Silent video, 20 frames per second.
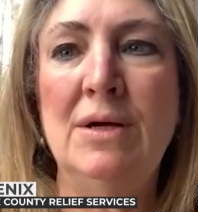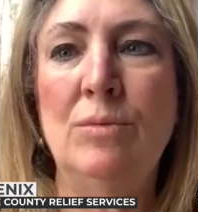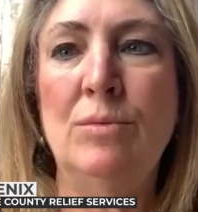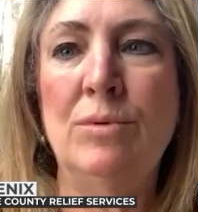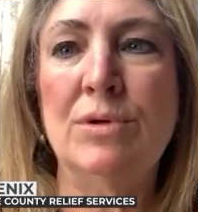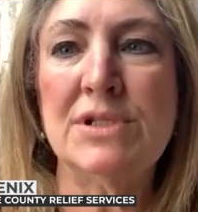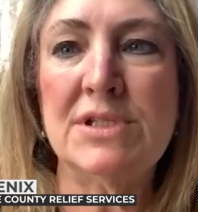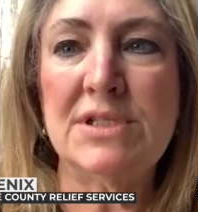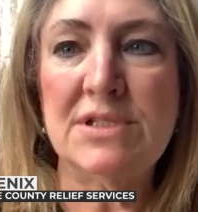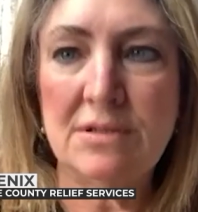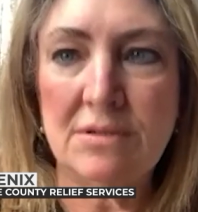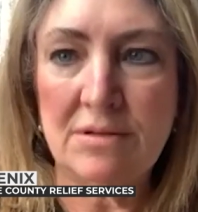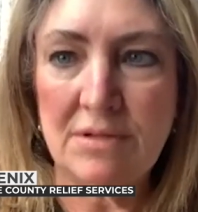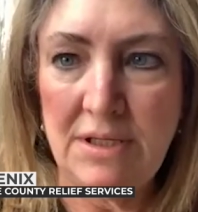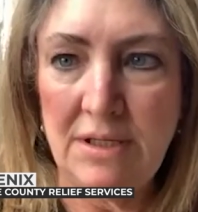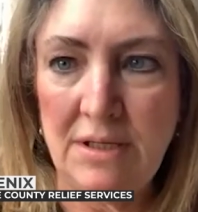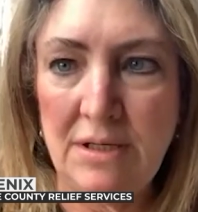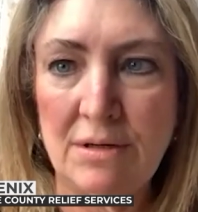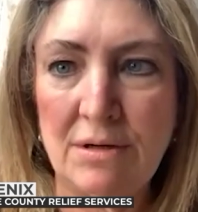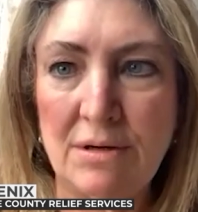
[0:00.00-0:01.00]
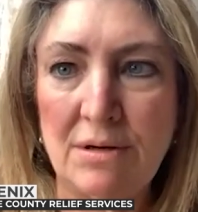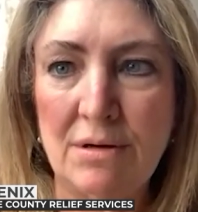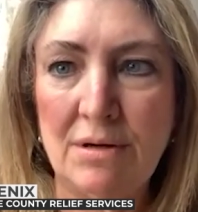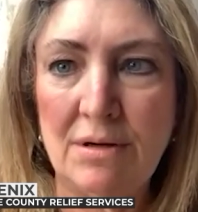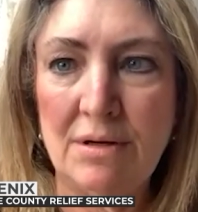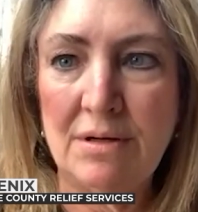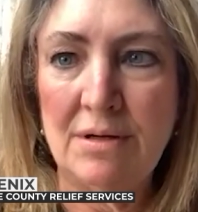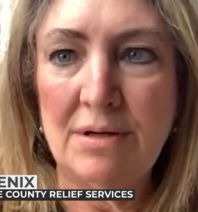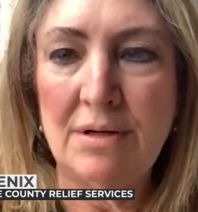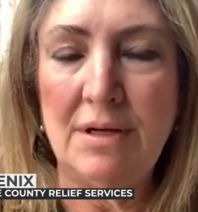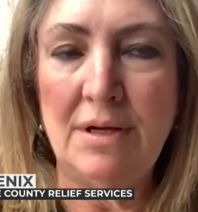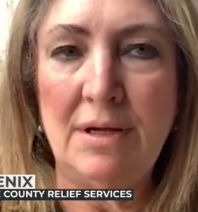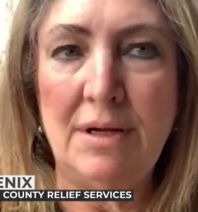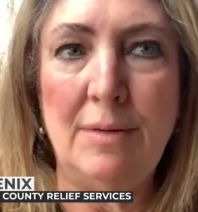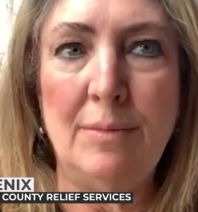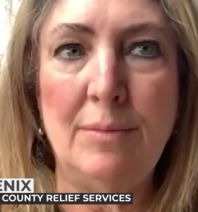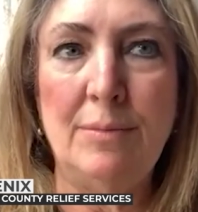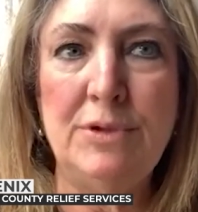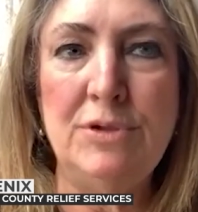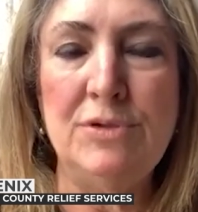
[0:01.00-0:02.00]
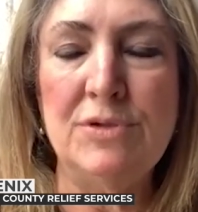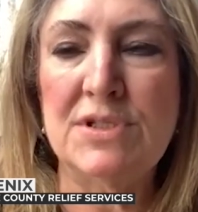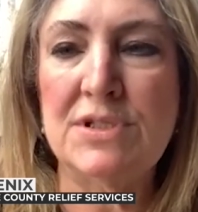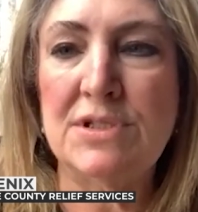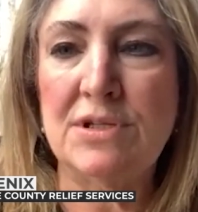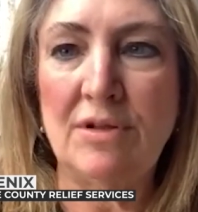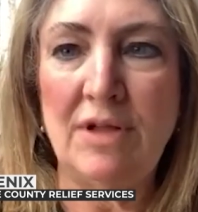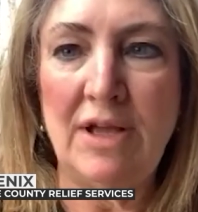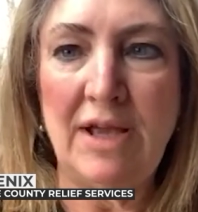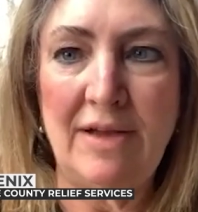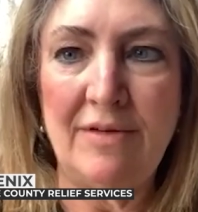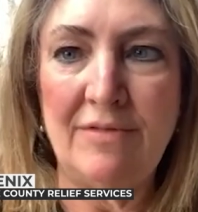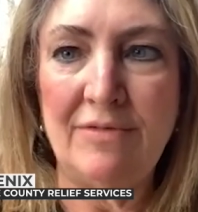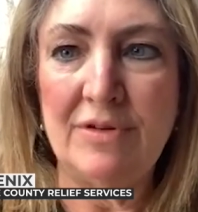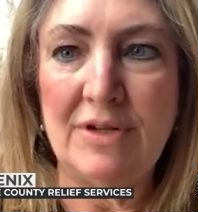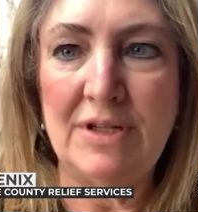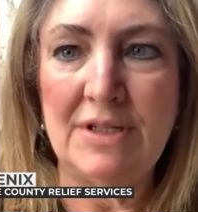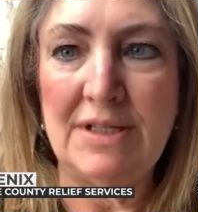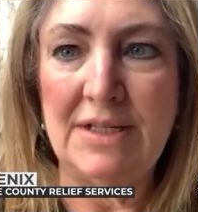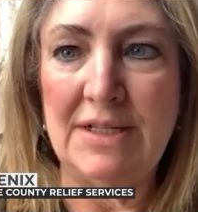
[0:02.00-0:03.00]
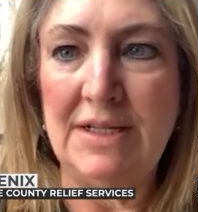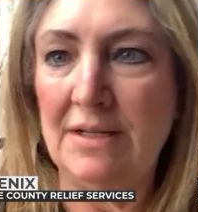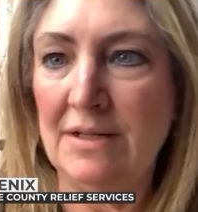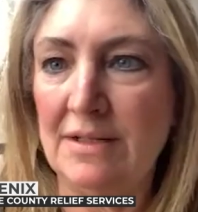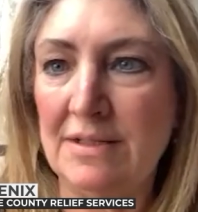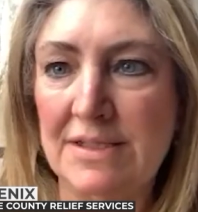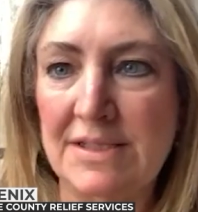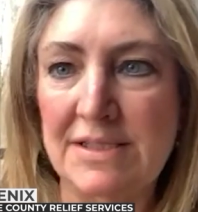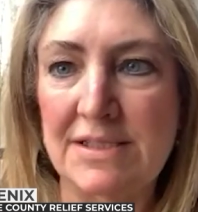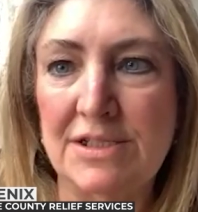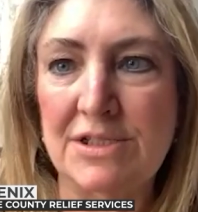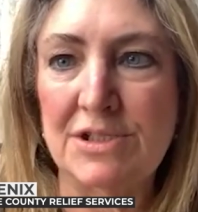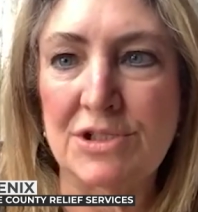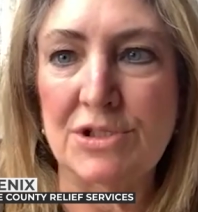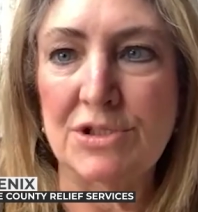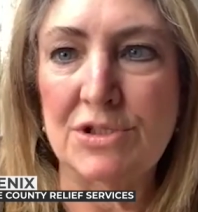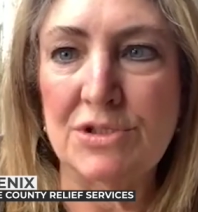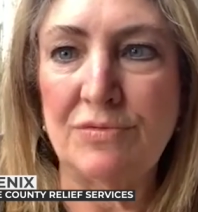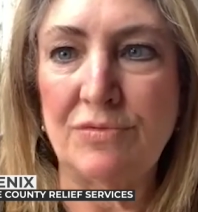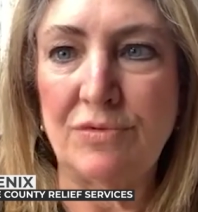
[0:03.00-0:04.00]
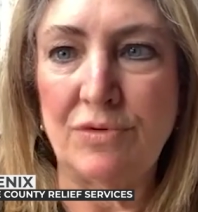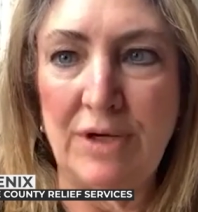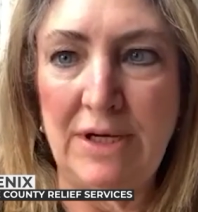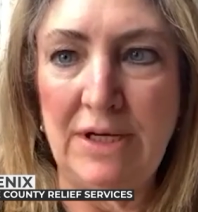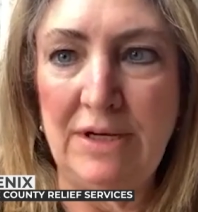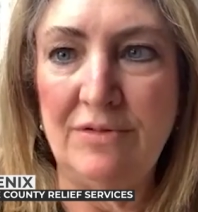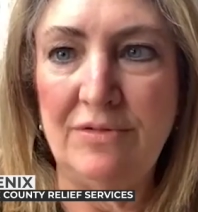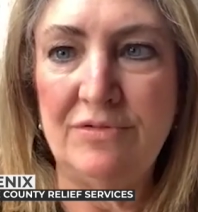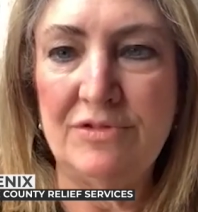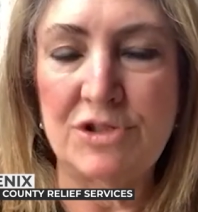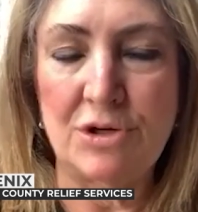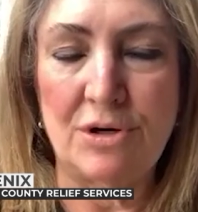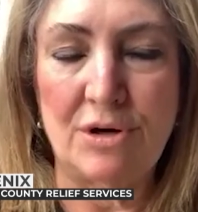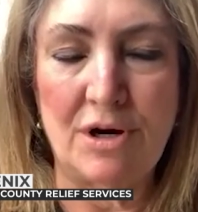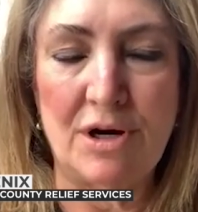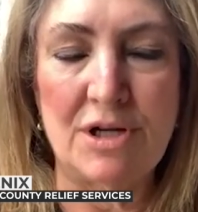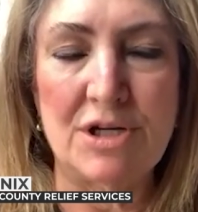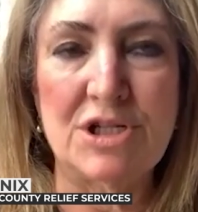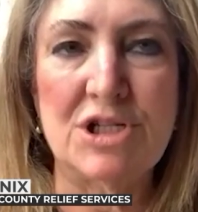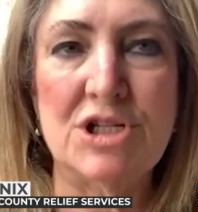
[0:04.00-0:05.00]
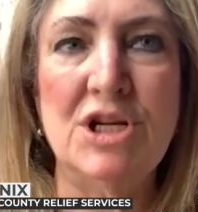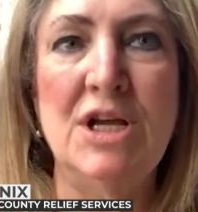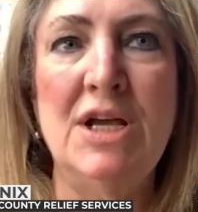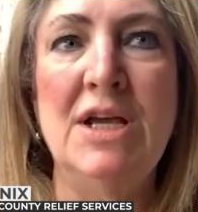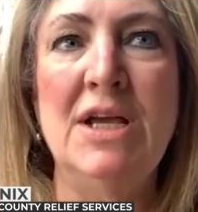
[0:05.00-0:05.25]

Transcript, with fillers: We're still here. Uh, you still have legal assistance free of charge,